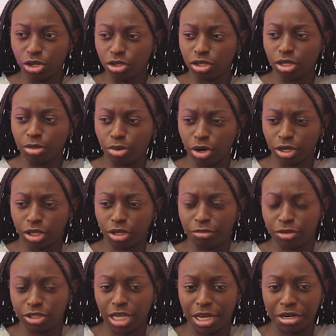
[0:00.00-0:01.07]
oh, you can park
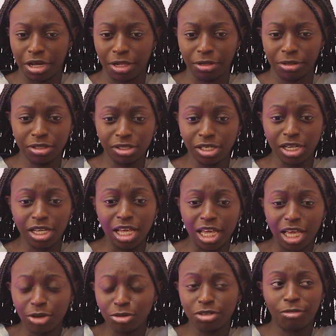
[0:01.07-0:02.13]
here for ten dollars.
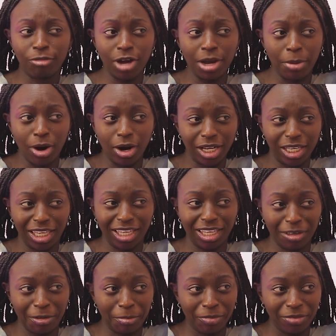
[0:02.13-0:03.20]
It was free
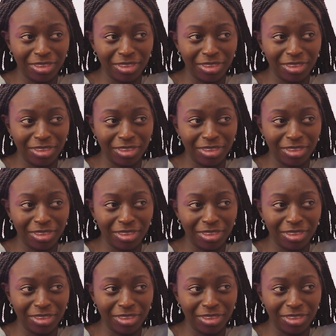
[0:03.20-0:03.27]
parking.